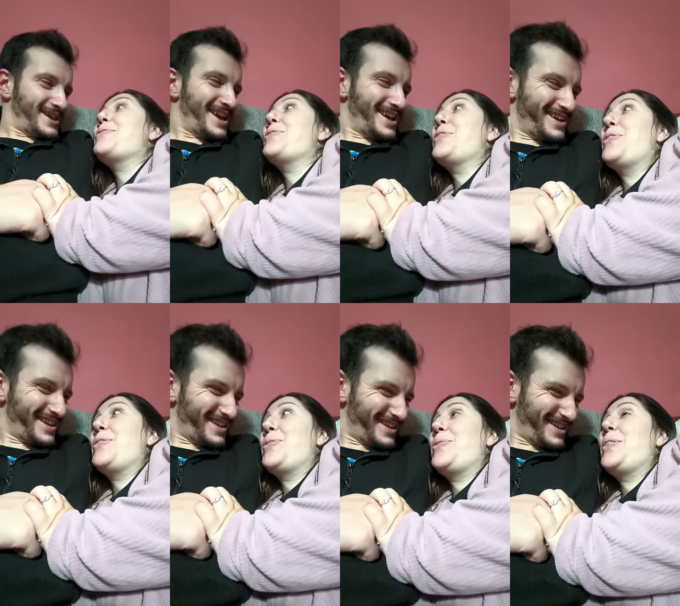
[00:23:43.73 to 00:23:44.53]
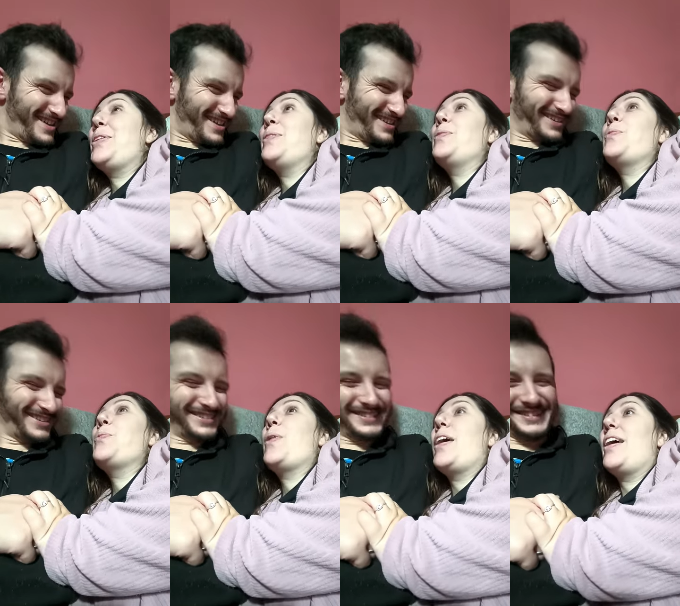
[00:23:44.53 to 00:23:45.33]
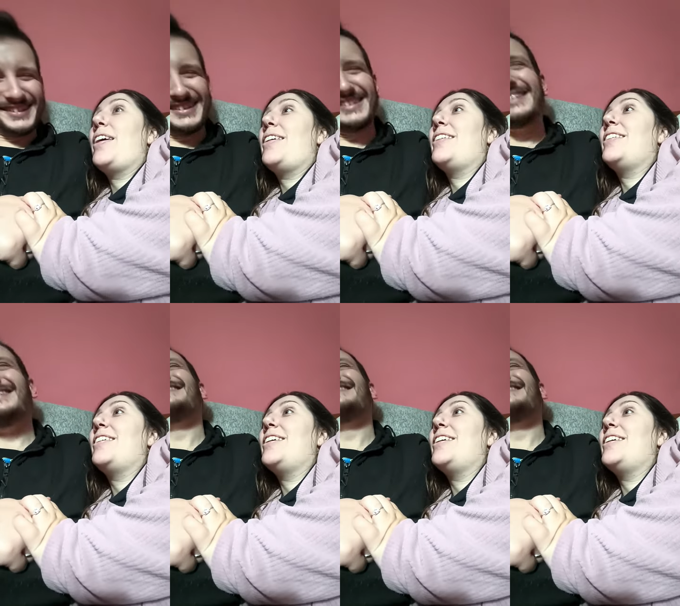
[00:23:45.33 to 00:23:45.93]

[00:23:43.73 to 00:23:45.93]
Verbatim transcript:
Speaker 1: for you either way.